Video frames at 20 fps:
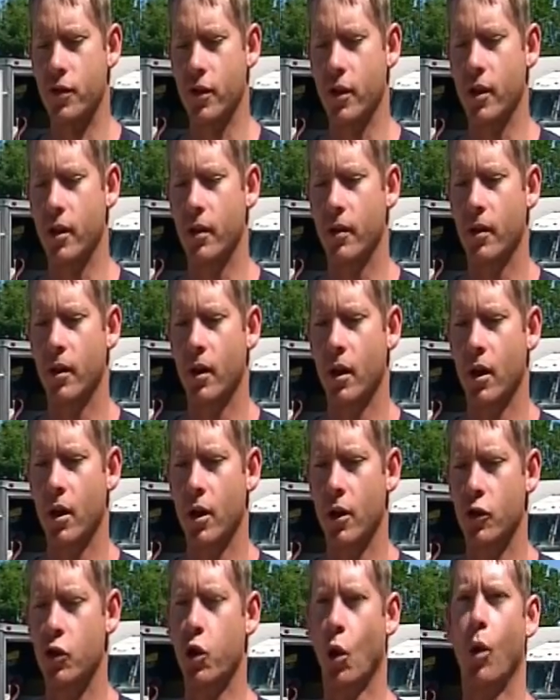the
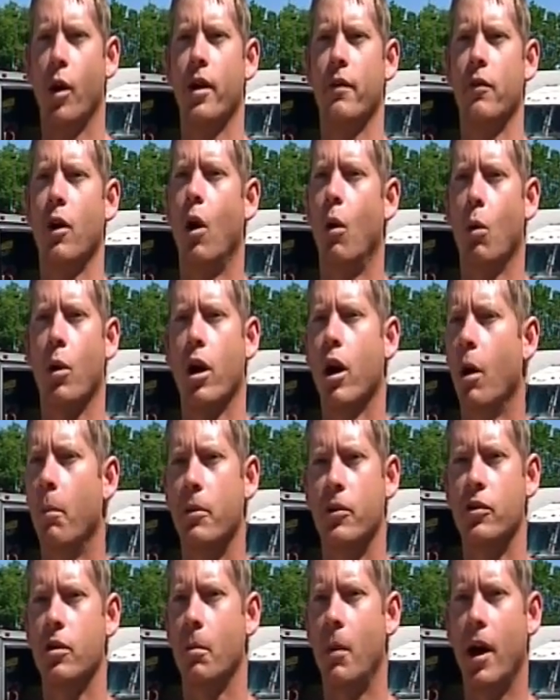joy of knowing we're
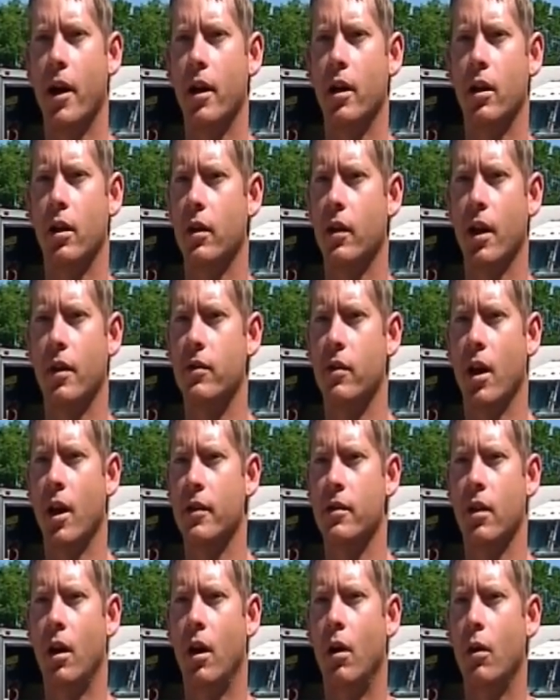helping somebody. That's,
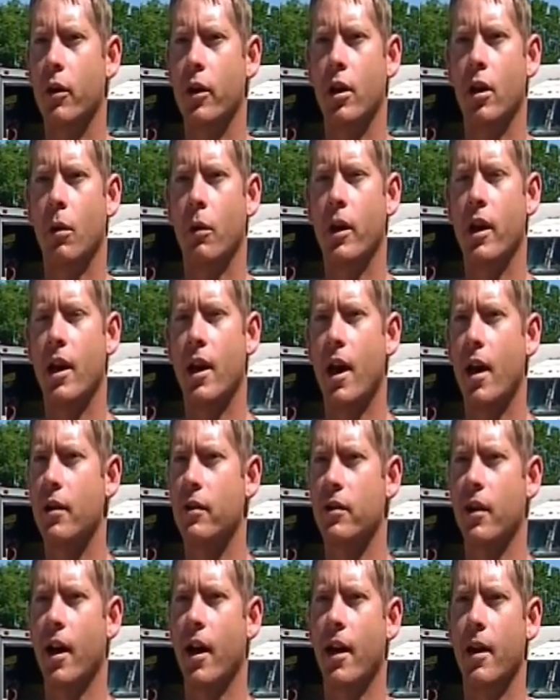that's all. You know, we get out and
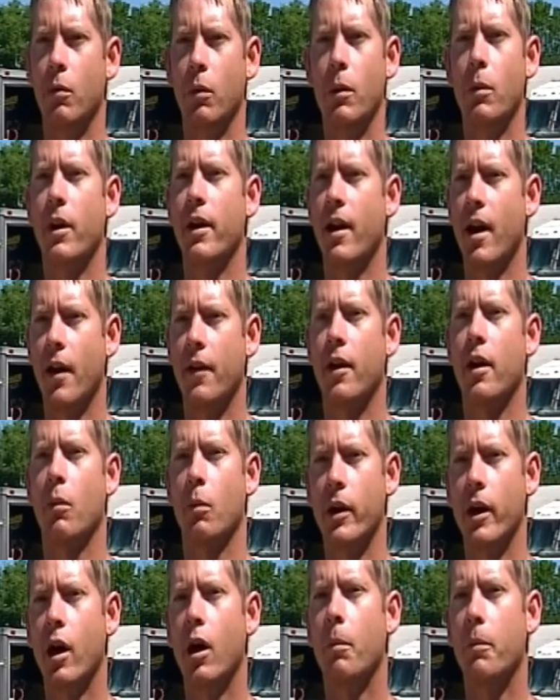say, hey, we went down there and
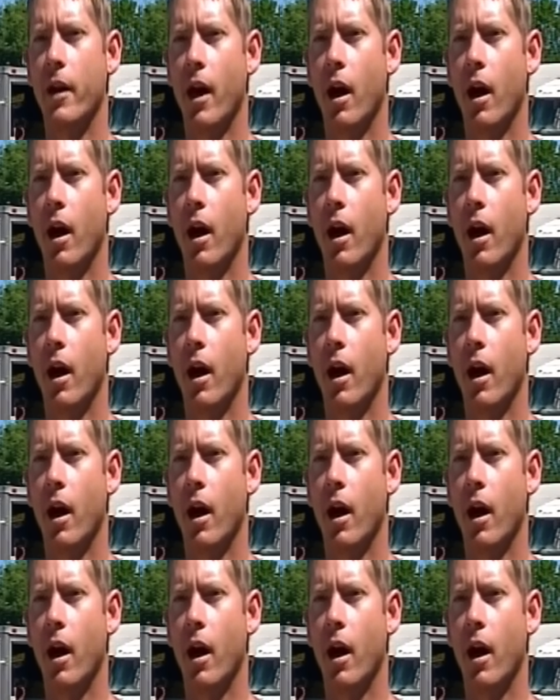we helped